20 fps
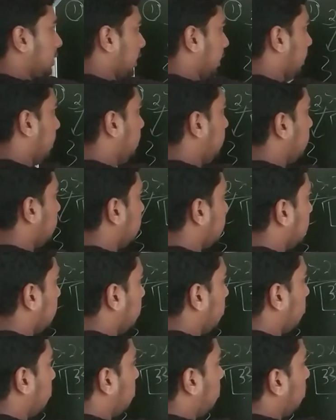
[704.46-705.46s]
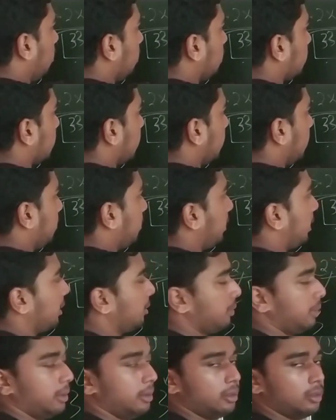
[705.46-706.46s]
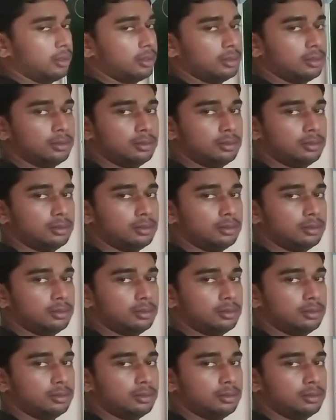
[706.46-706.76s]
has 4 significant figures.